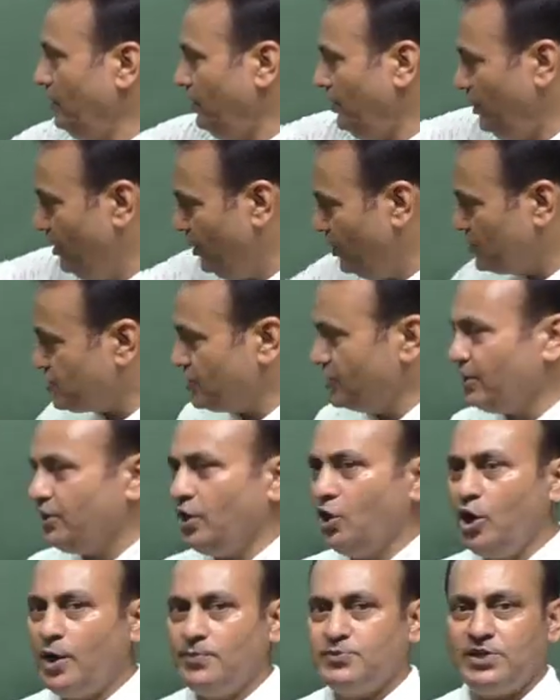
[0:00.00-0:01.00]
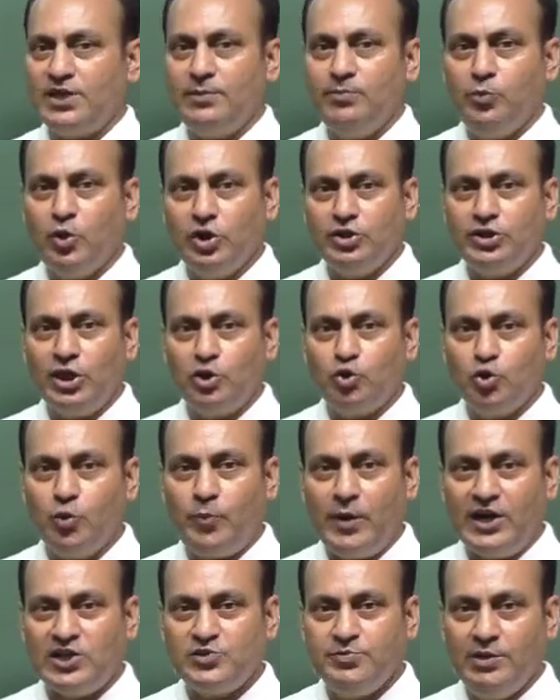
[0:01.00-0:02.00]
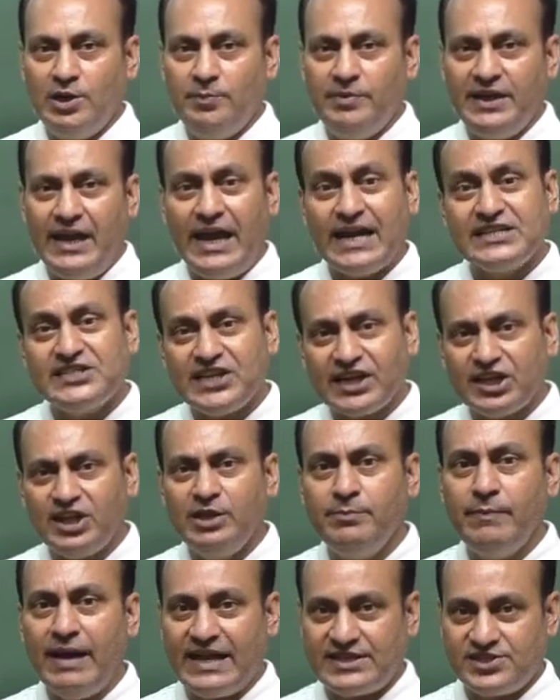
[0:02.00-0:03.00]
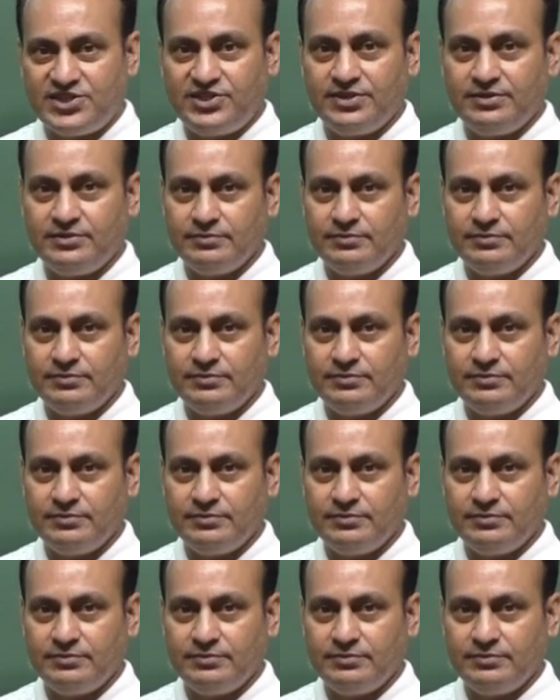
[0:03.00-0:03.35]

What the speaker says: In a single option, both the 2 points will be exactly matched.